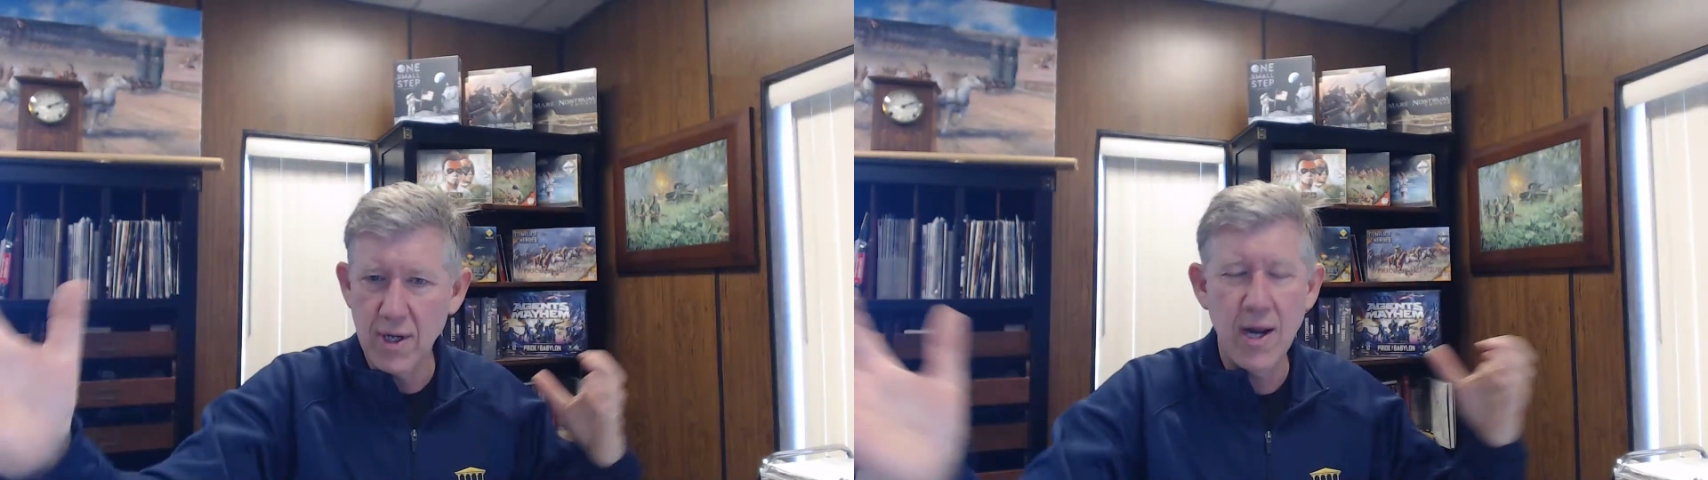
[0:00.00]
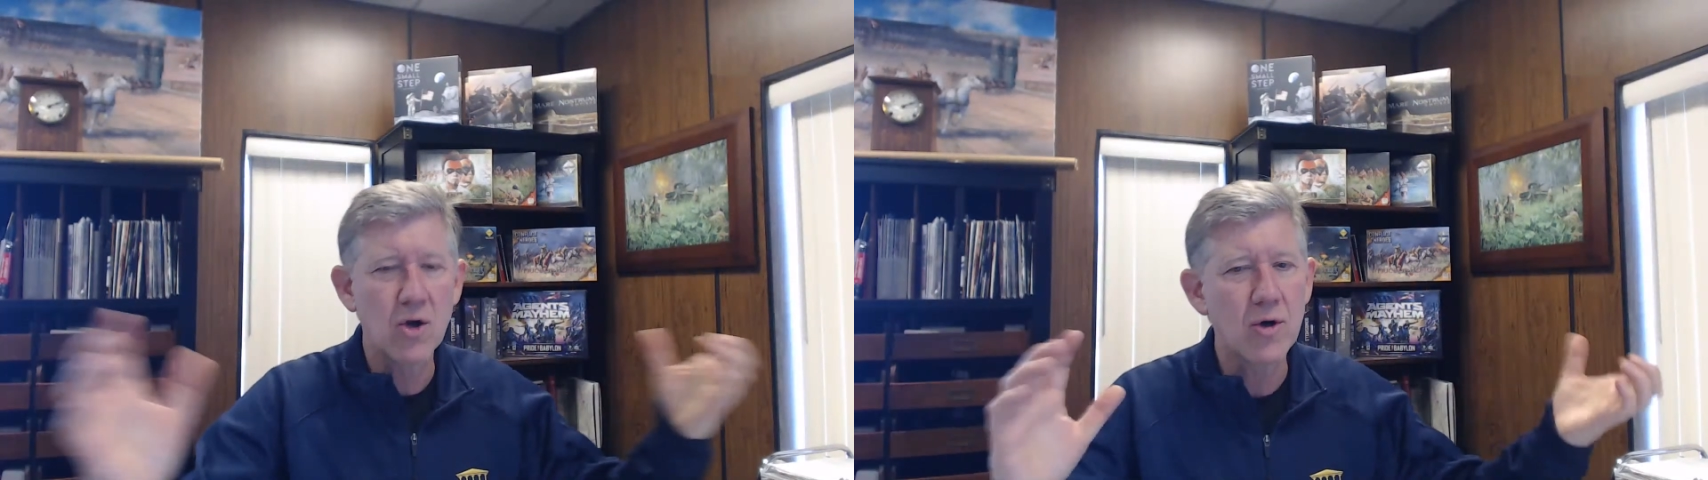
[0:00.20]

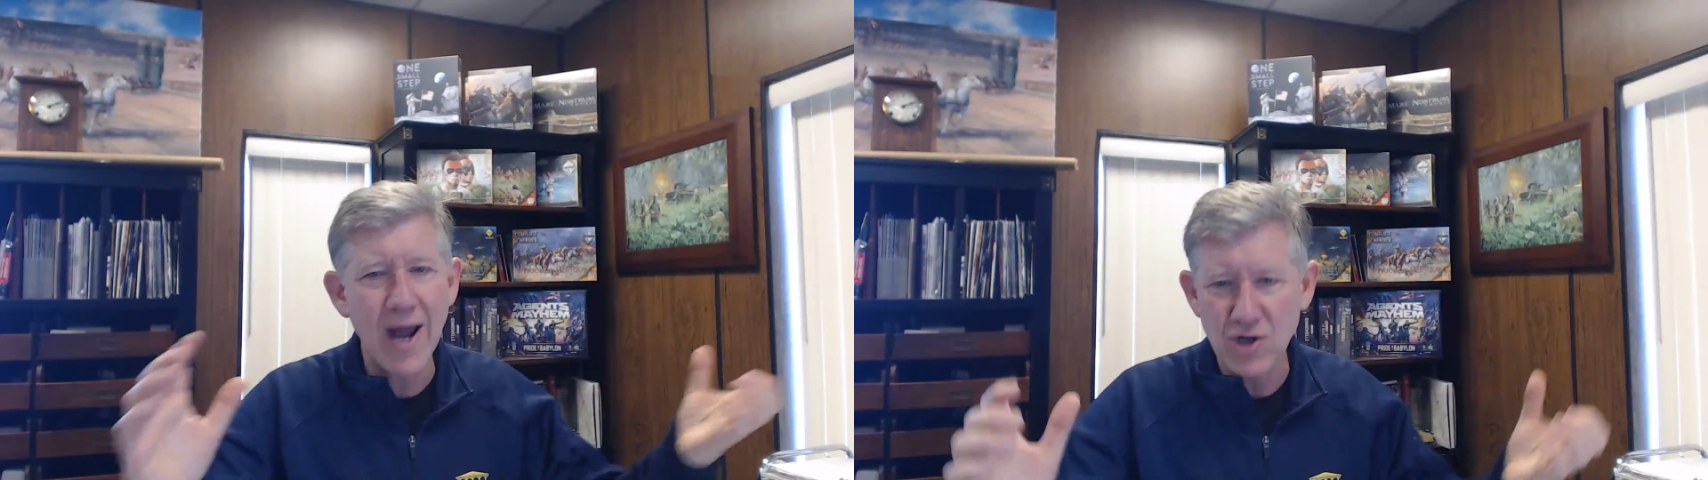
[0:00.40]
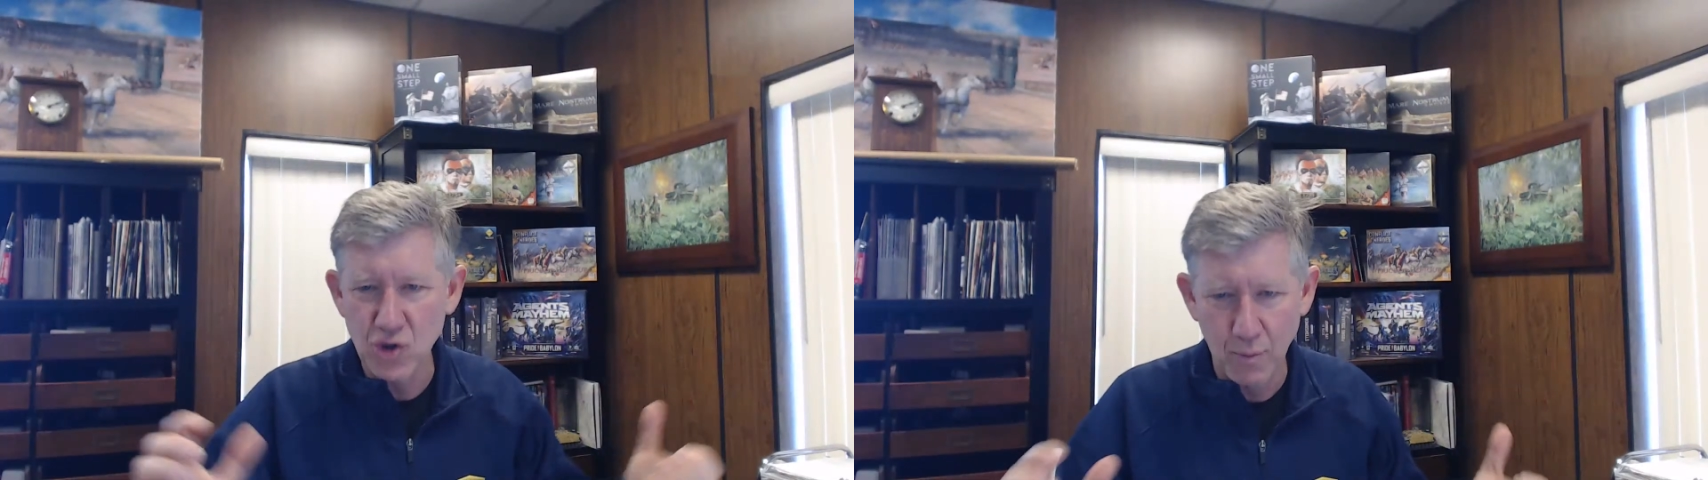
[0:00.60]

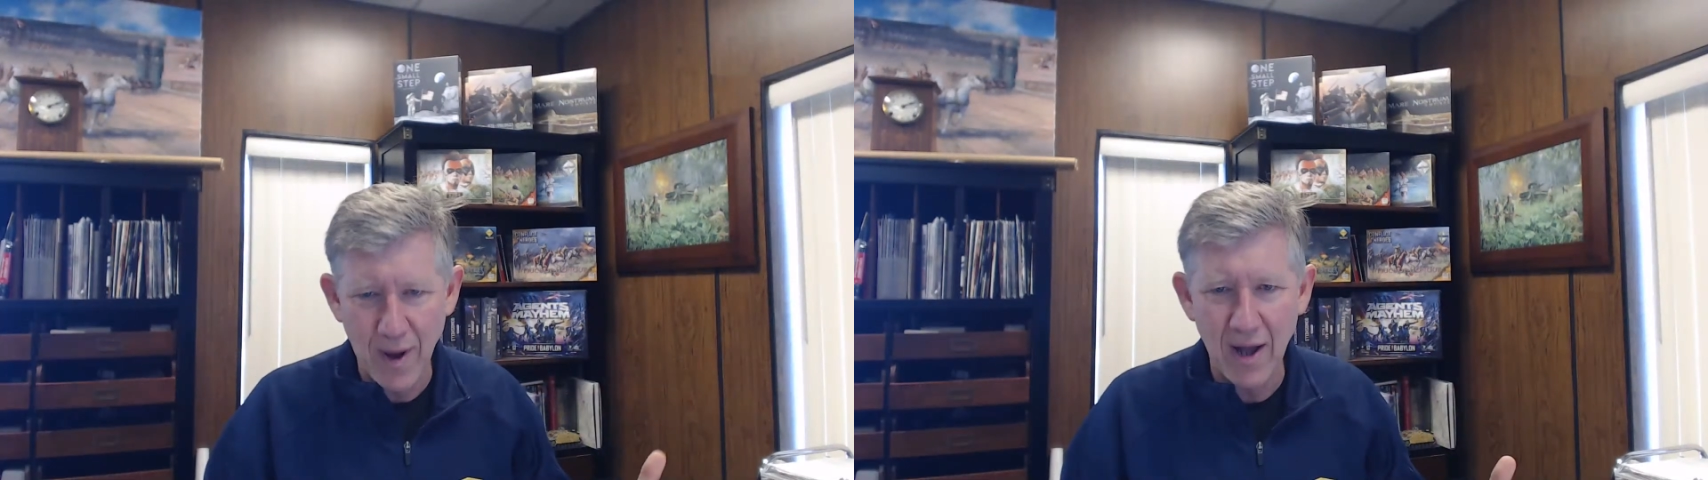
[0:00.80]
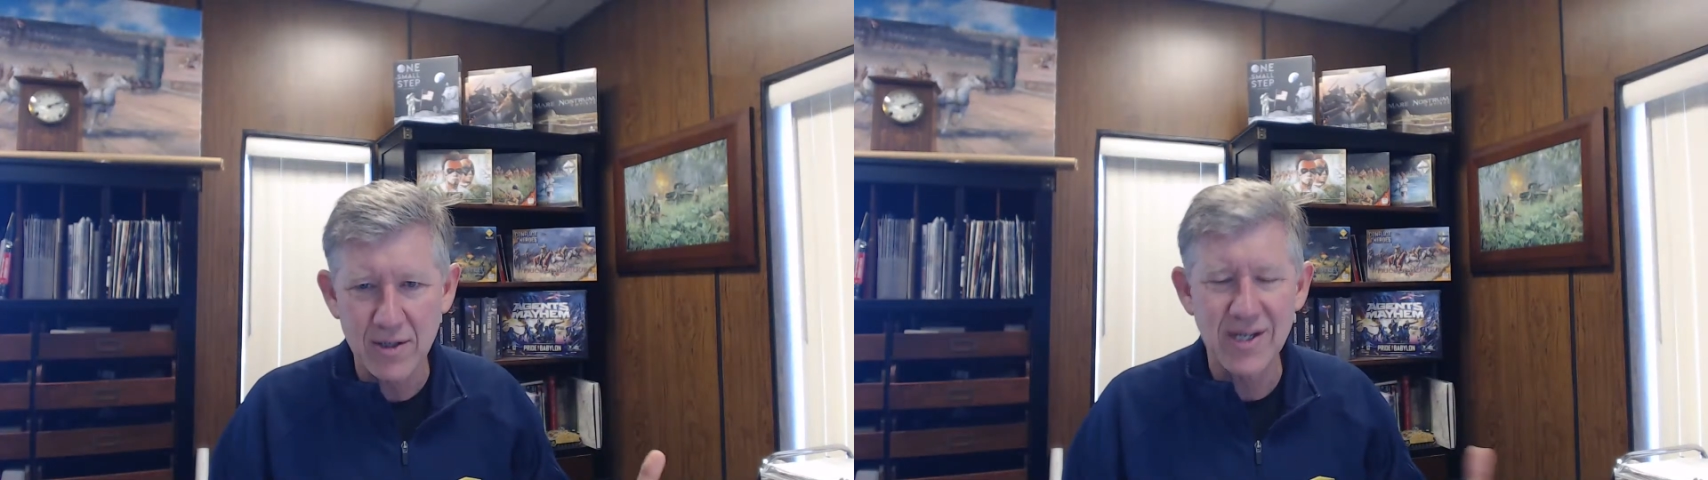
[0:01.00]
international
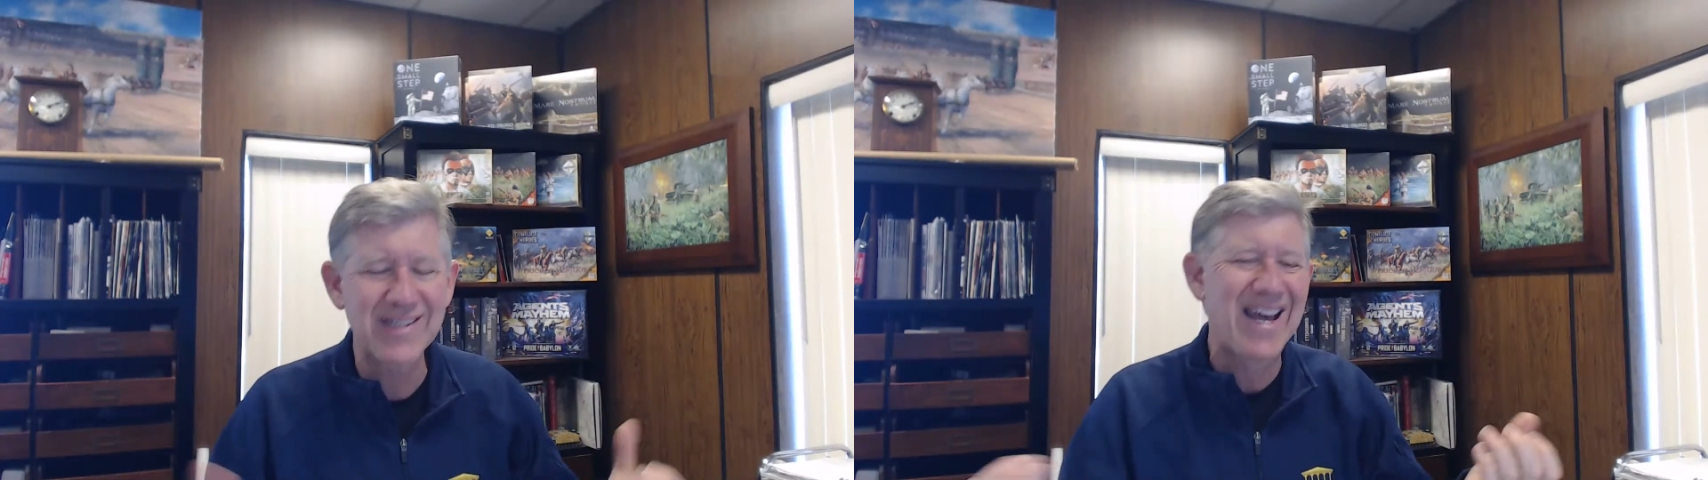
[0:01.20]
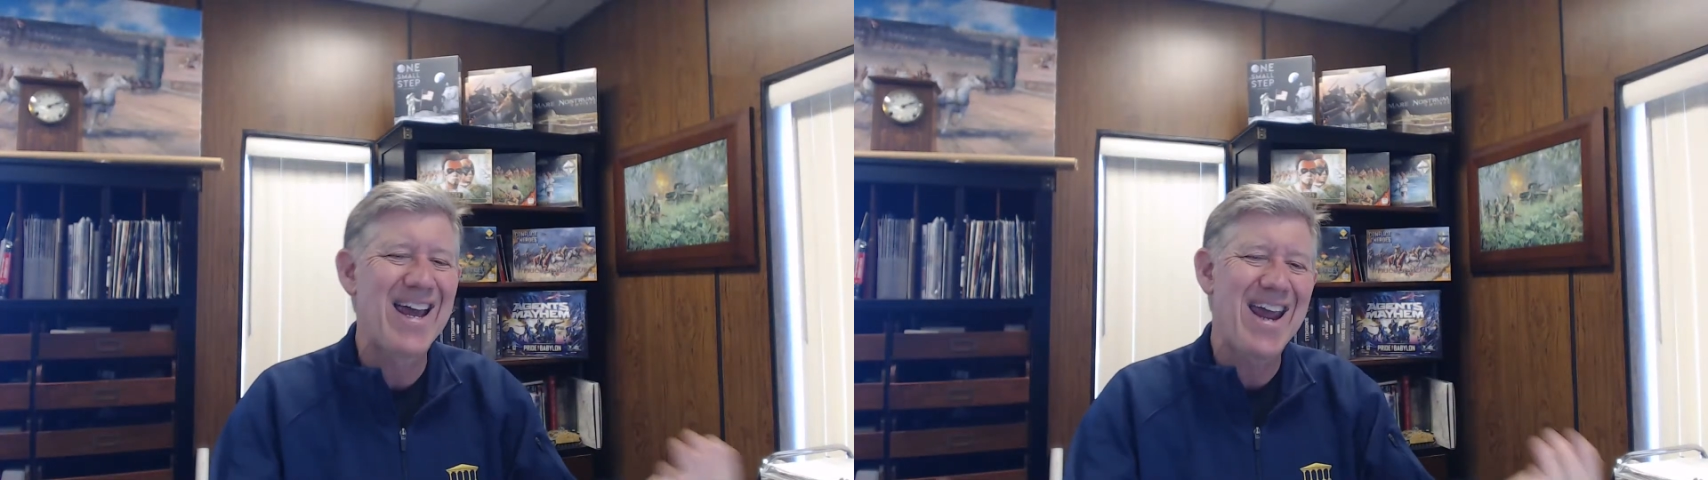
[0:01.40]
politics,